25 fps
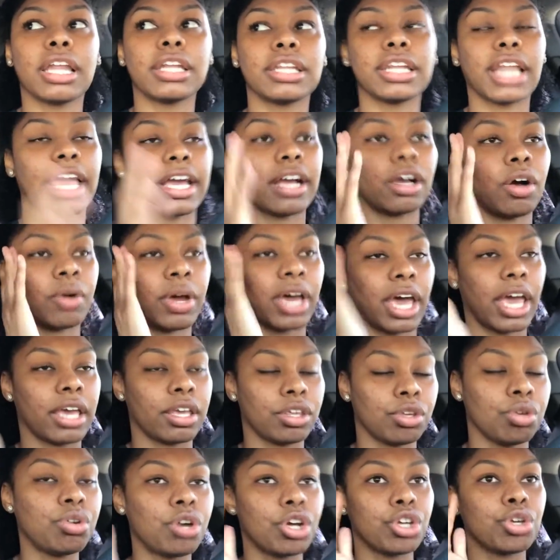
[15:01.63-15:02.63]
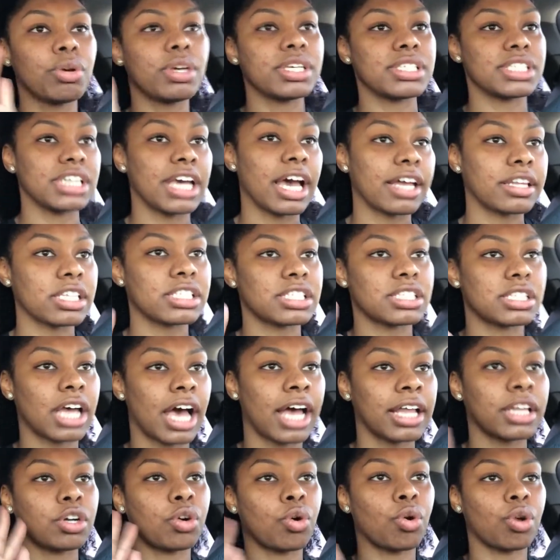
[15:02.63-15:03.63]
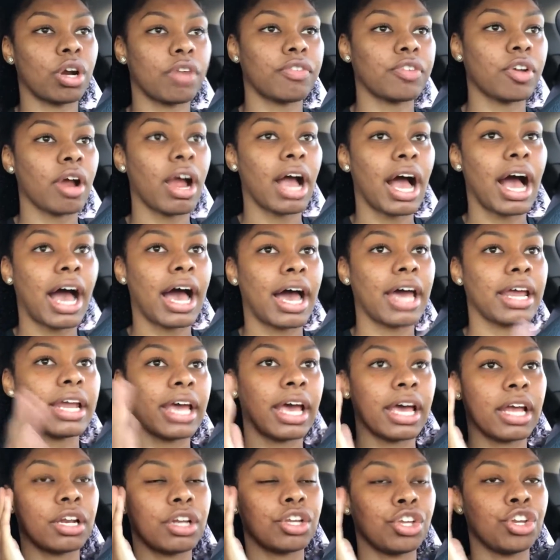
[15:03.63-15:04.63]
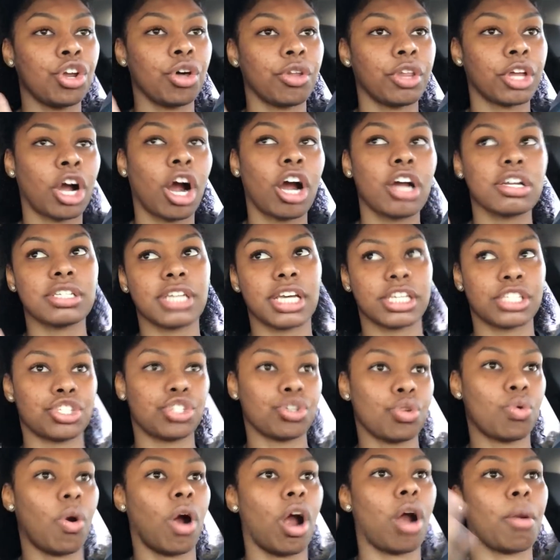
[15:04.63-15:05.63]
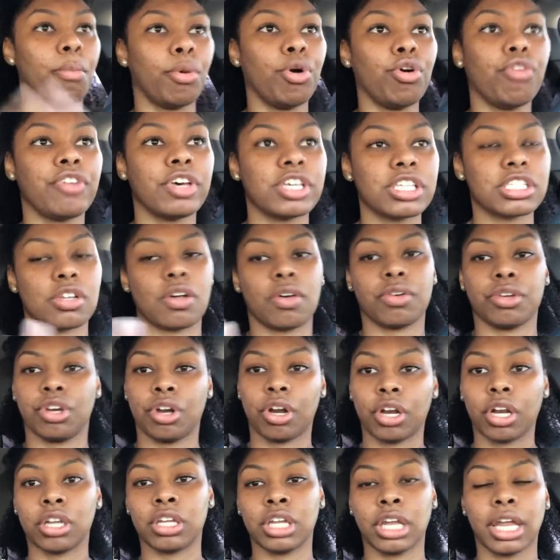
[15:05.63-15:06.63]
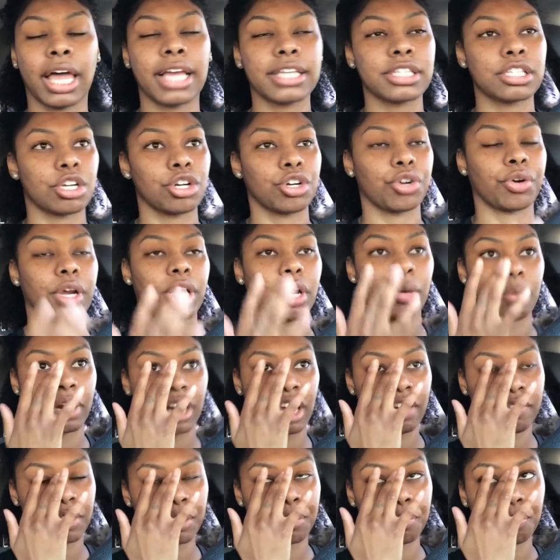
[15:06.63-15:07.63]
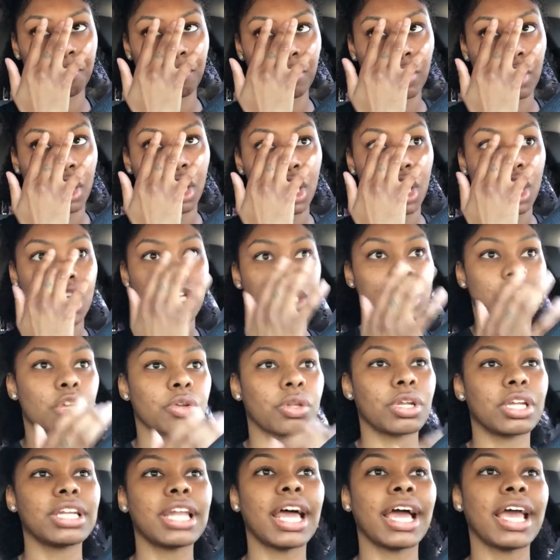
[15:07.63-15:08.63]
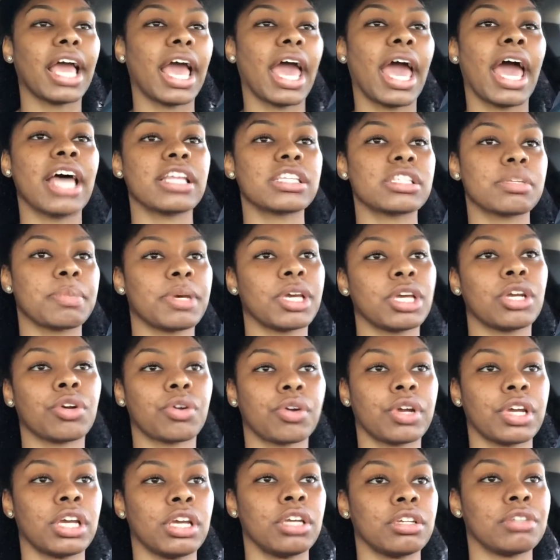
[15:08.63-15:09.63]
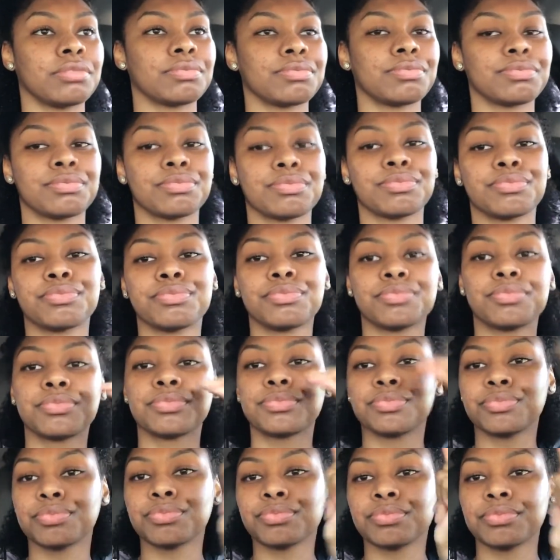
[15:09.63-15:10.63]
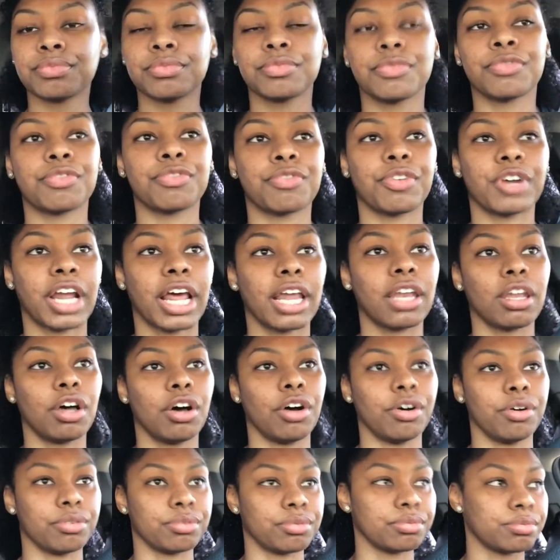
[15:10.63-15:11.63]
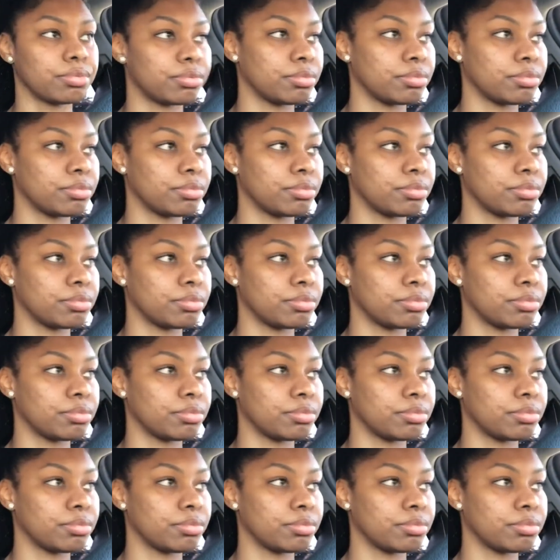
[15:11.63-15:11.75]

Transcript: like, okay, you know, you can see out the, out the corner of your eye that, you know, the cars next to you are moving, so, you know, the light turned green or whatever. So the light had to have been green for that long.